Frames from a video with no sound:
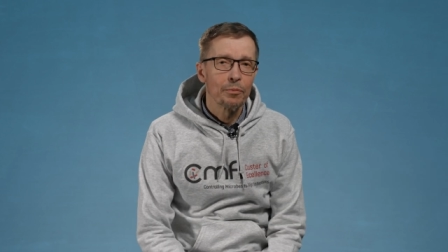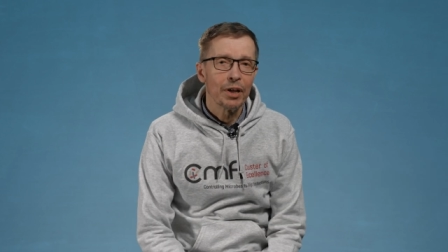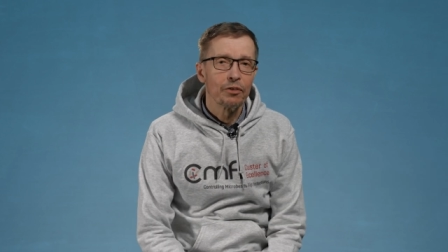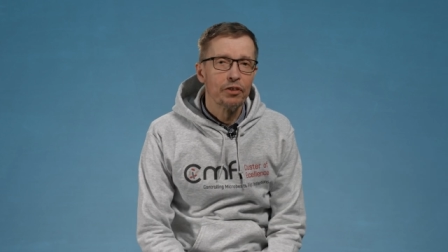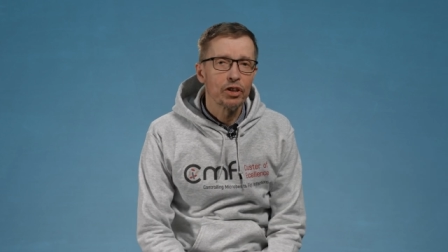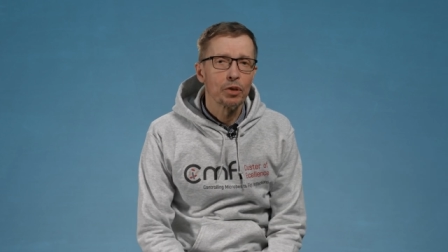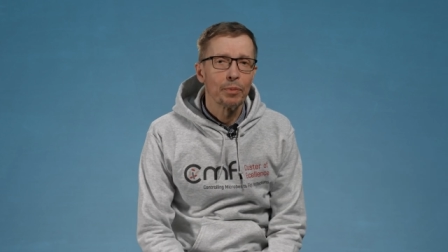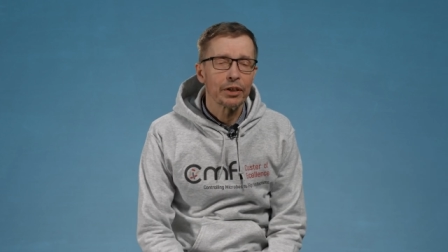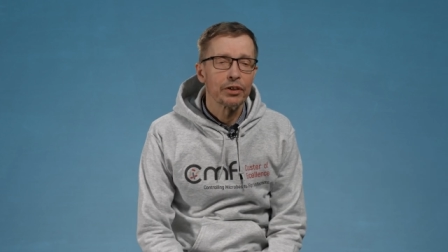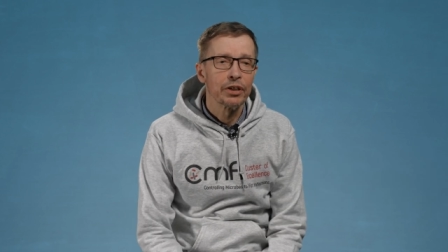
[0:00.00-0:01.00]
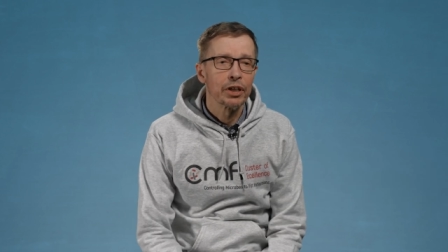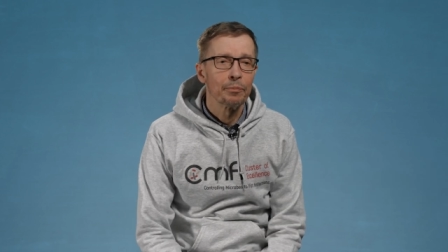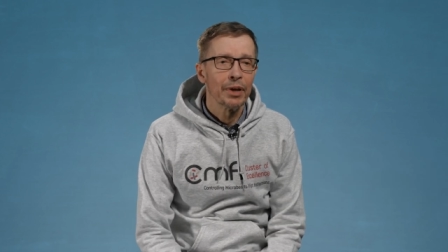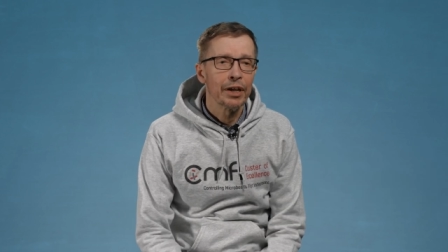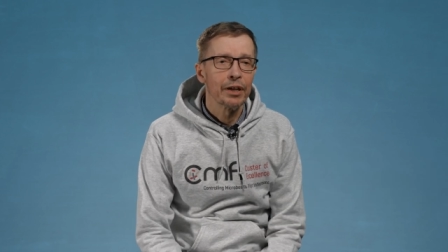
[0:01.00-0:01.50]
beneficial bacteria
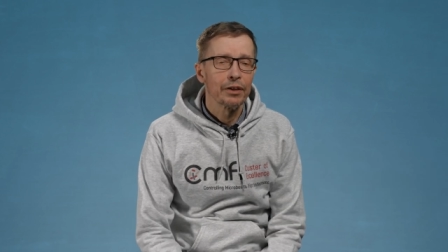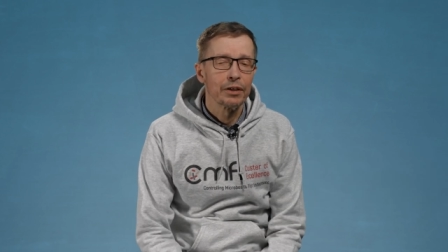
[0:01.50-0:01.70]
may